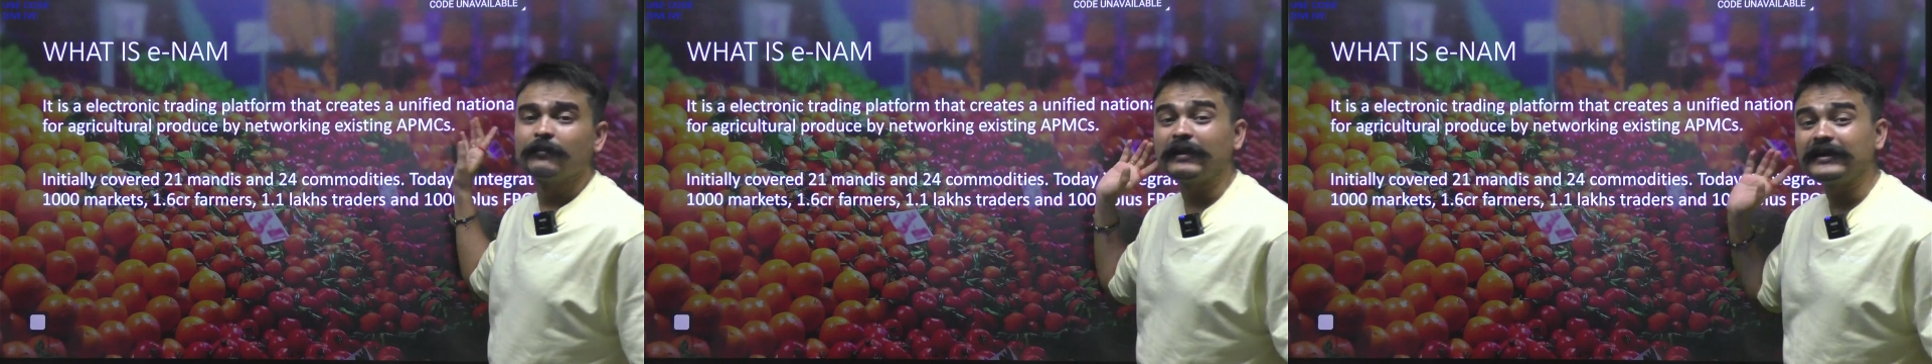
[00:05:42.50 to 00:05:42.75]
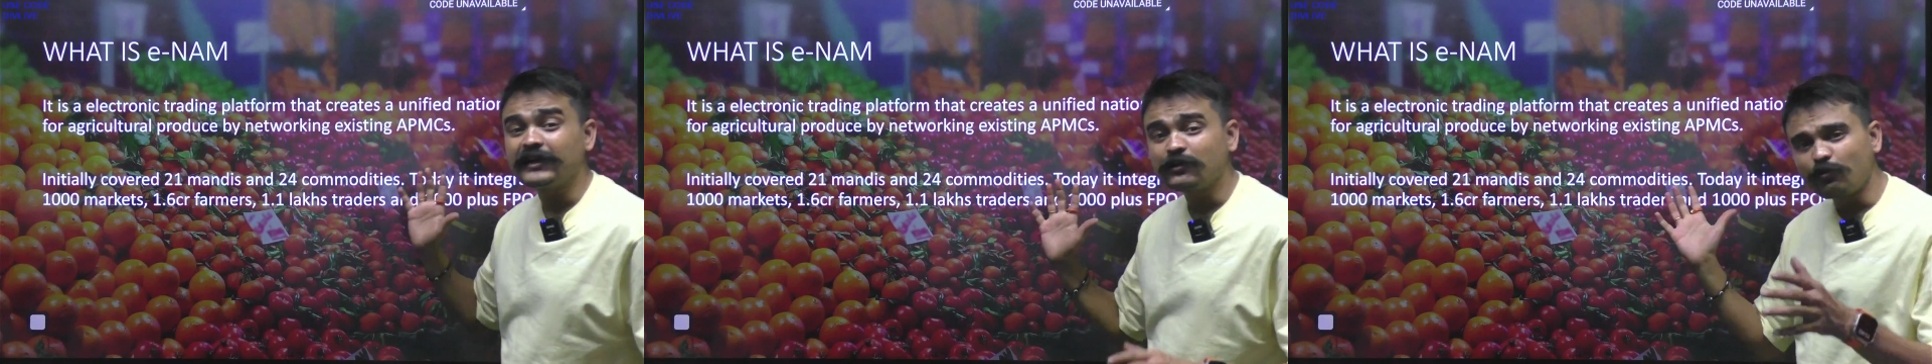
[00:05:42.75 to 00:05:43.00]

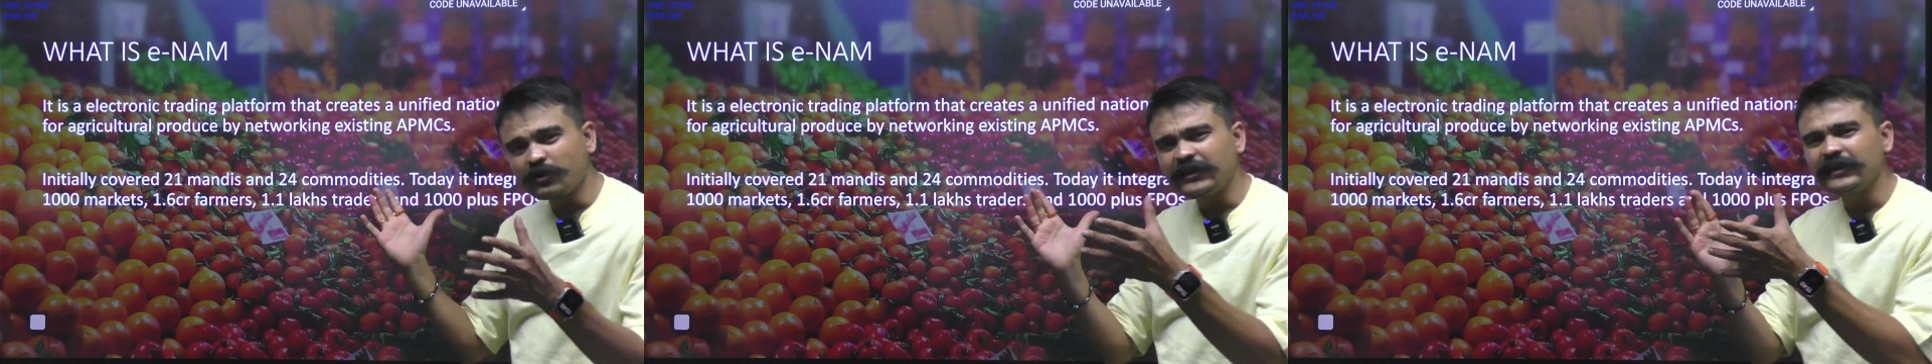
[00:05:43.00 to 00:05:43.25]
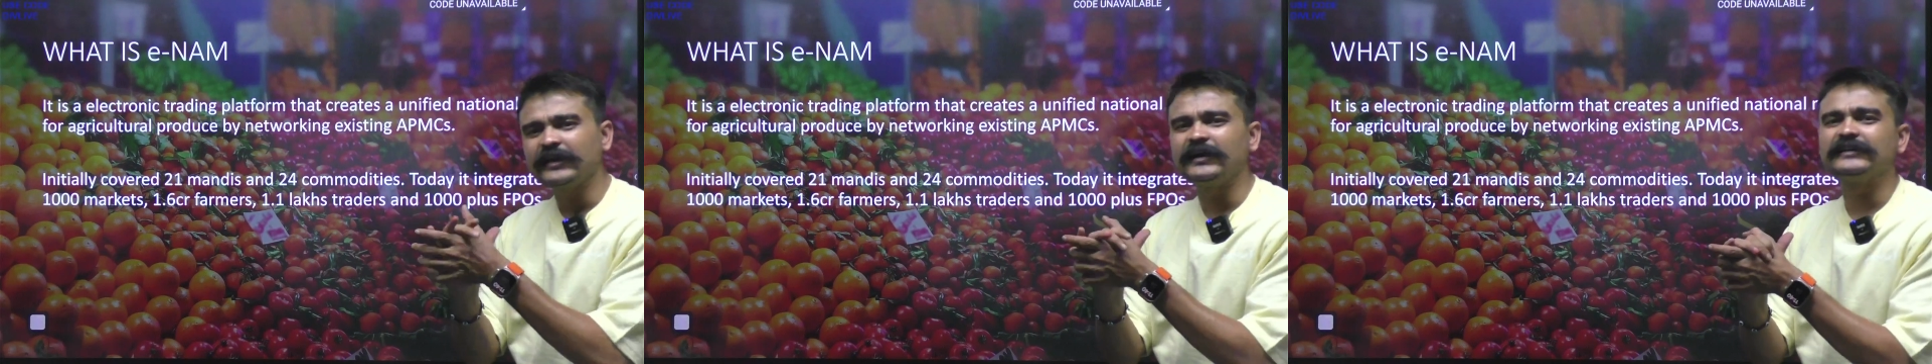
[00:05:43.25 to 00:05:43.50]

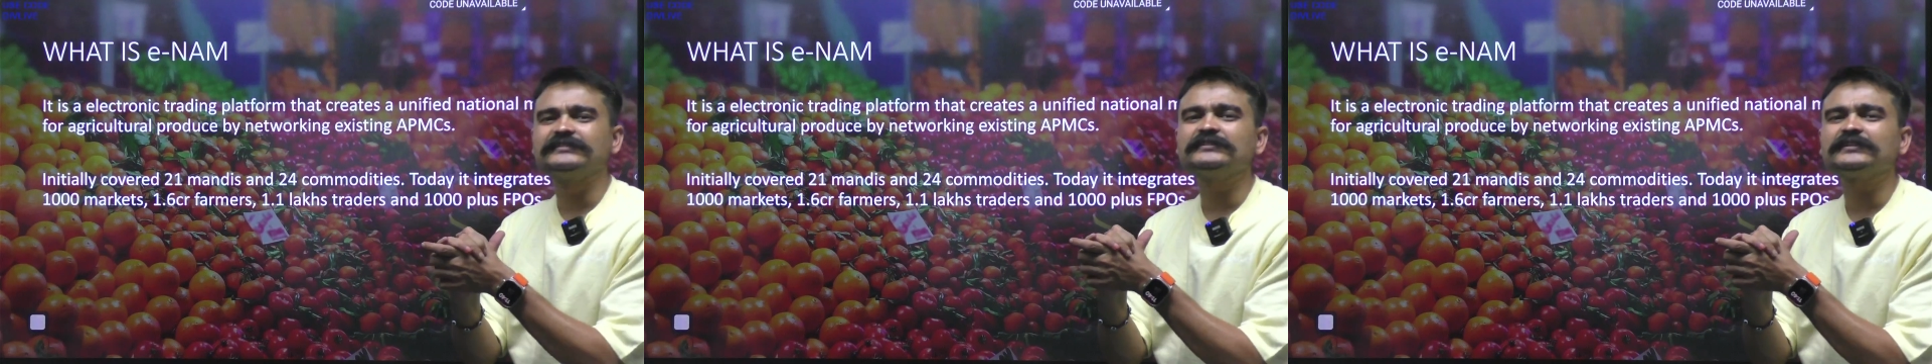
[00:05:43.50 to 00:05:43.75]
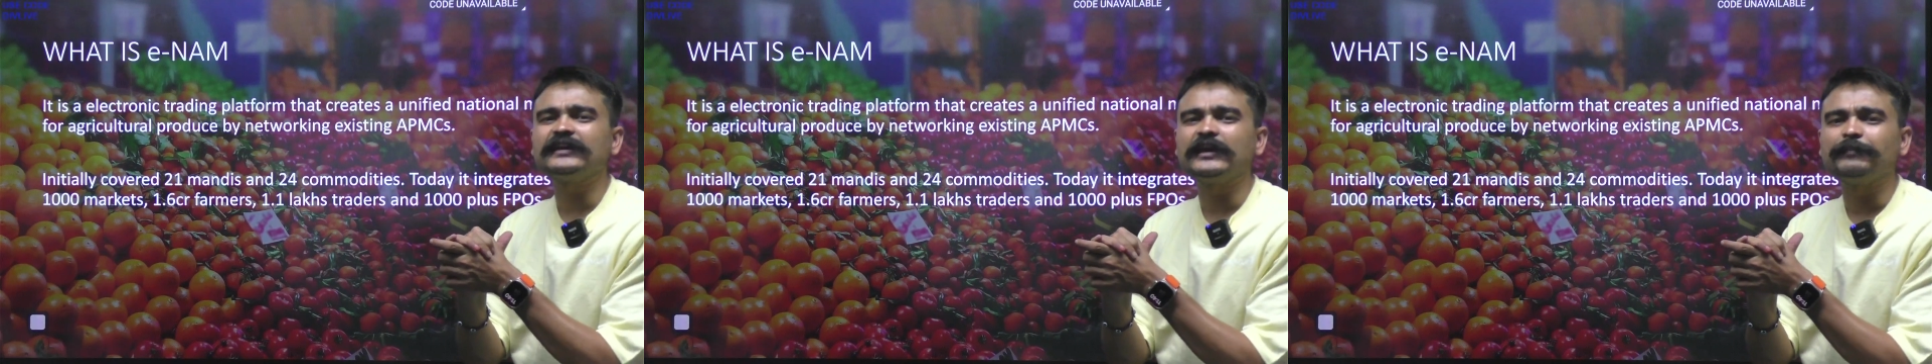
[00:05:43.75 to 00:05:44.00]

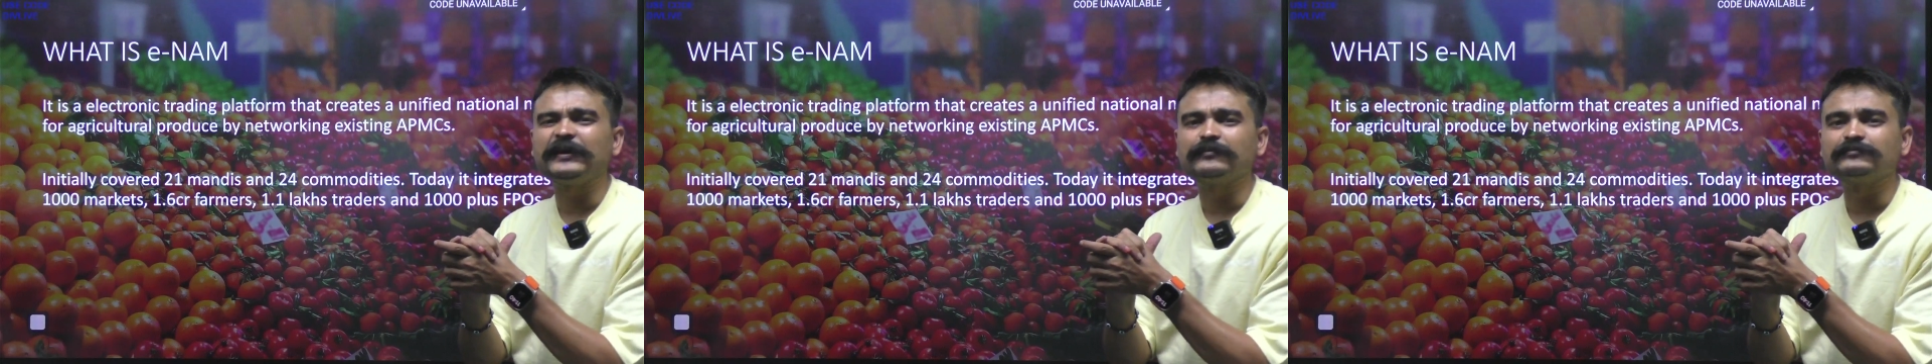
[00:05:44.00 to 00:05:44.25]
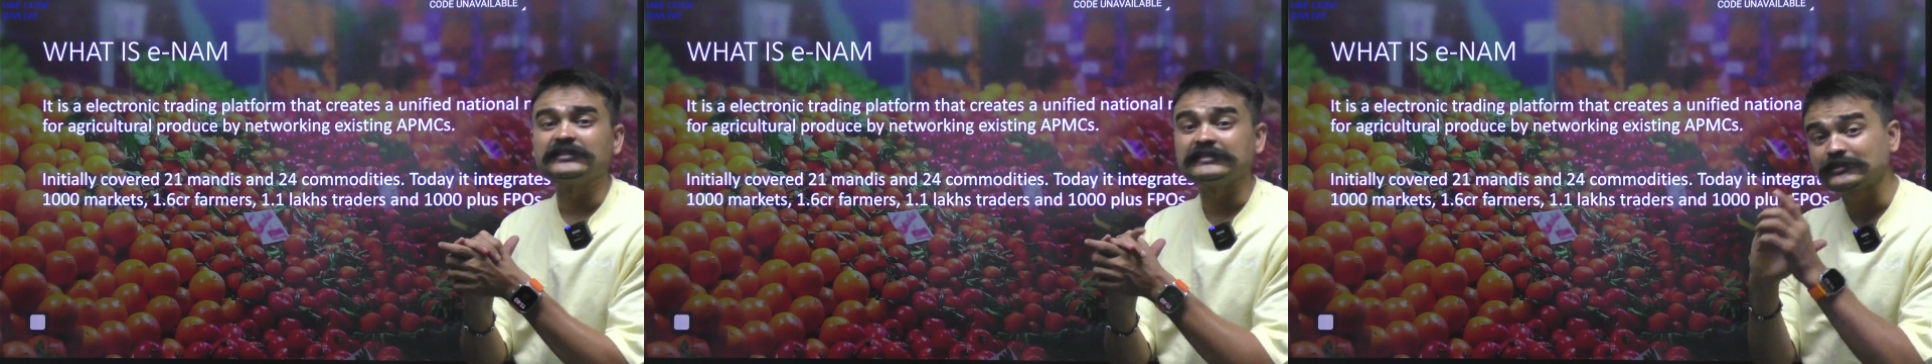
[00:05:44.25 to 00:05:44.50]

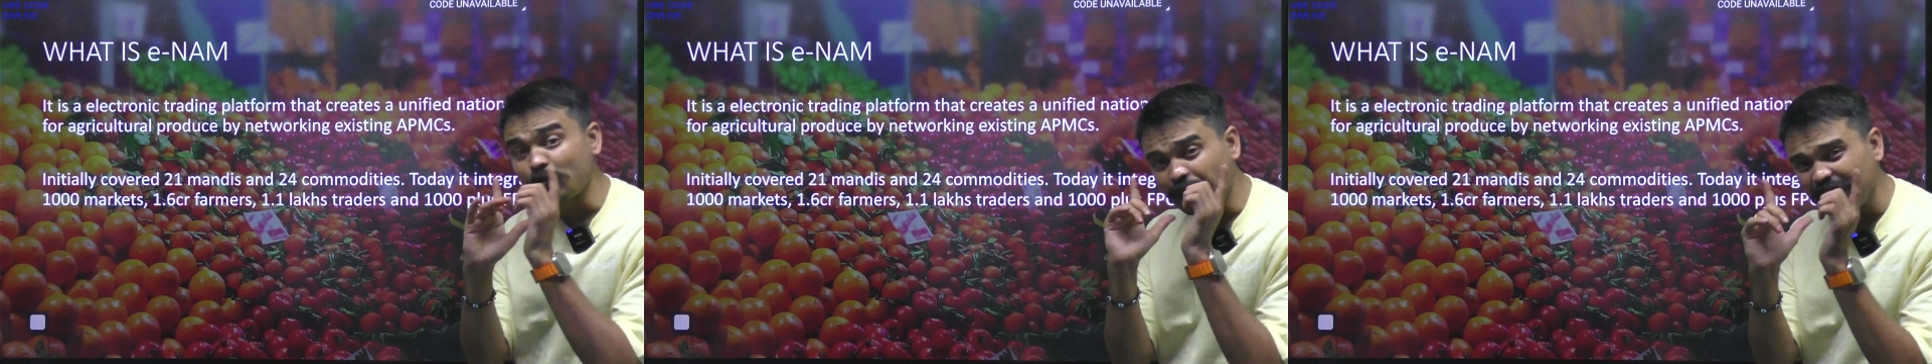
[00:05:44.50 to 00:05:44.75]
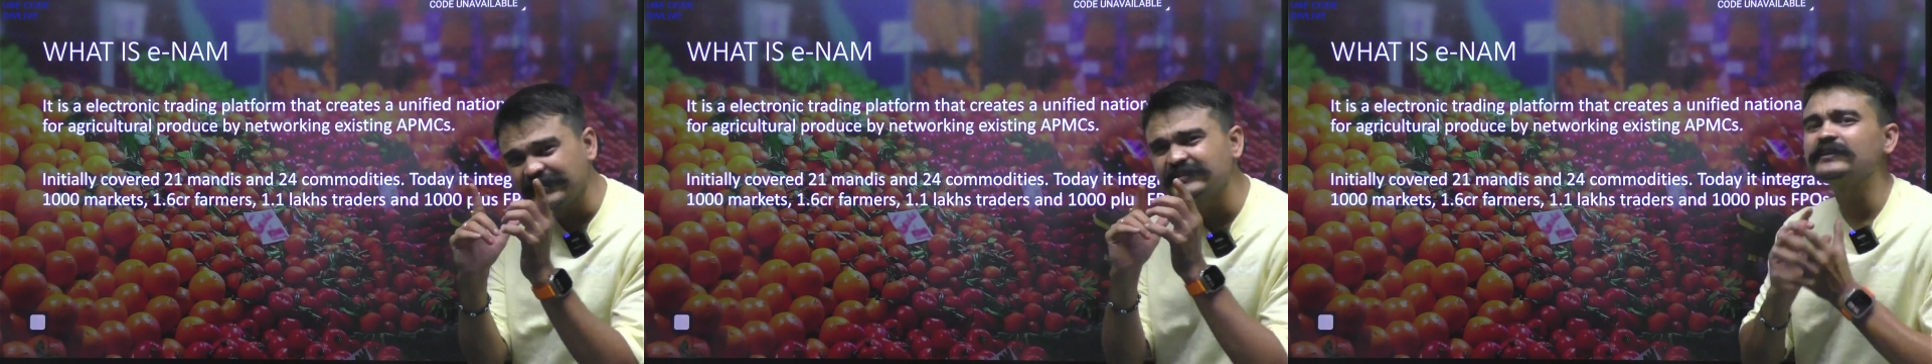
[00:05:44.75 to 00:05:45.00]
APMCs. So
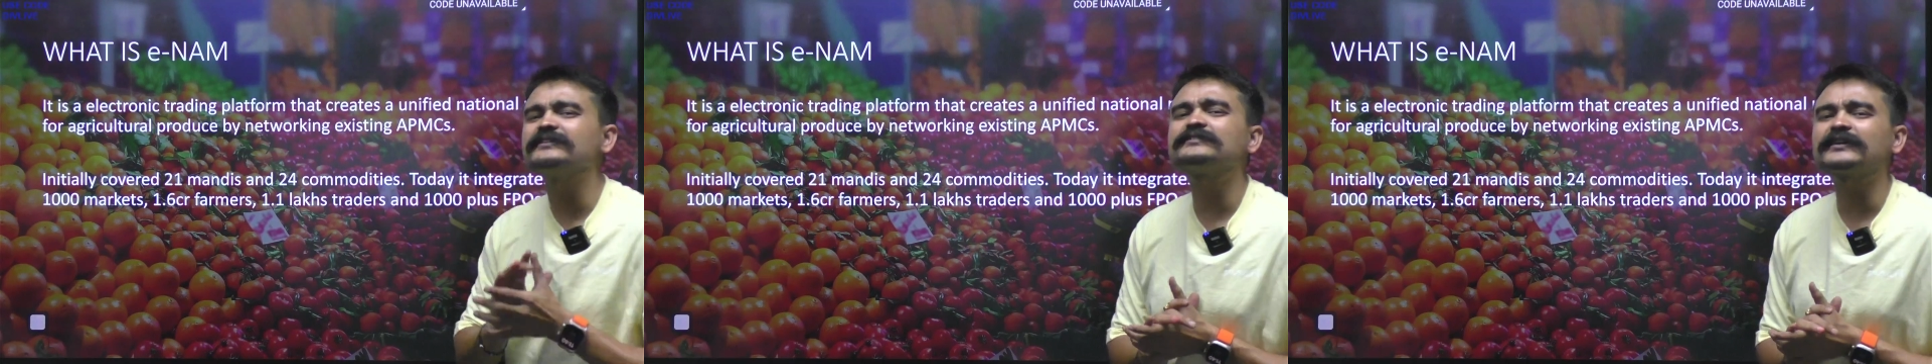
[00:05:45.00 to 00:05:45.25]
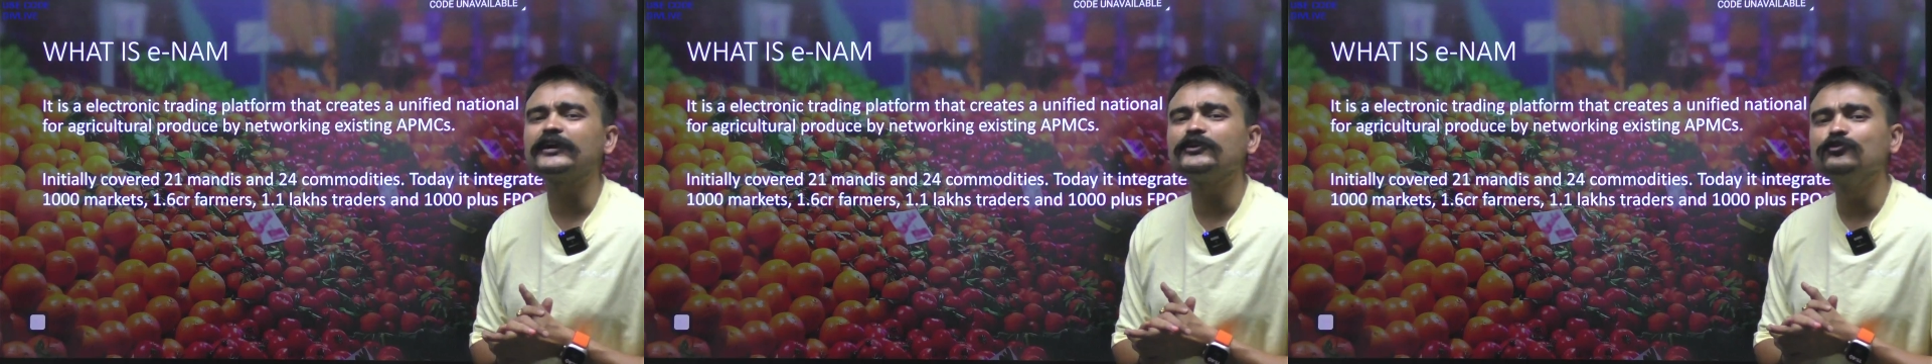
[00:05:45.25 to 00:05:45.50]
please
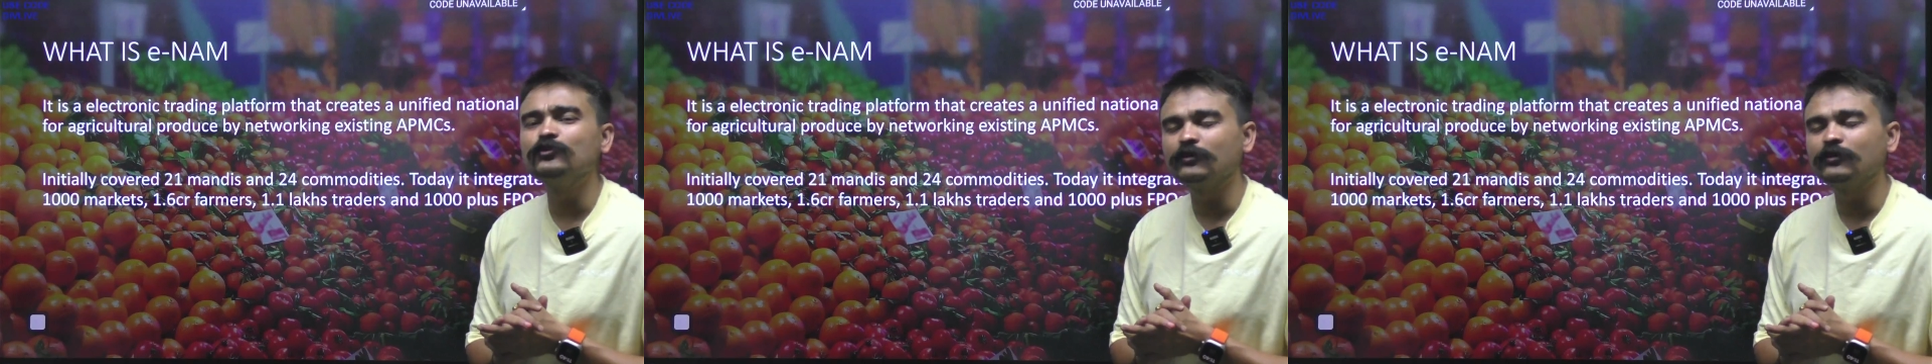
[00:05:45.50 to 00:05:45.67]
understand, you